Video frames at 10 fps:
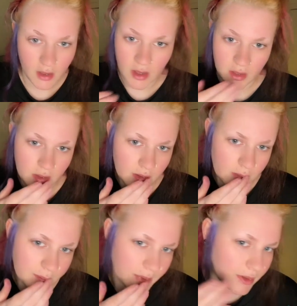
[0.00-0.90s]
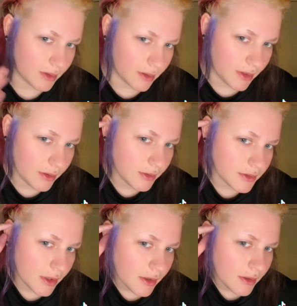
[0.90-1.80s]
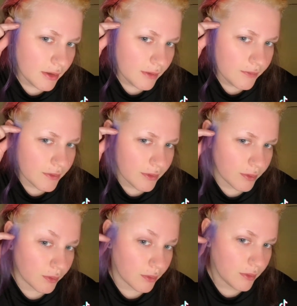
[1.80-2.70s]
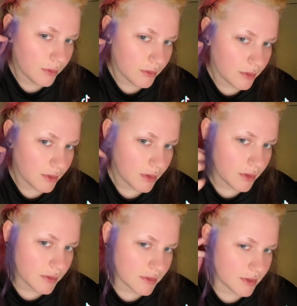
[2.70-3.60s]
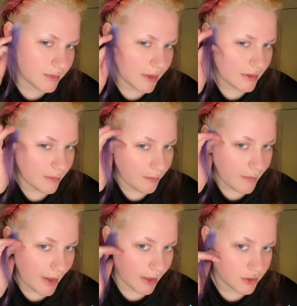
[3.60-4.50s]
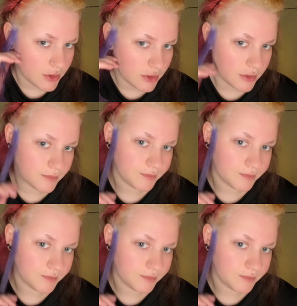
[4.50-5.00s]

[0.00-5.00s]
but a little darker for the root to make them match.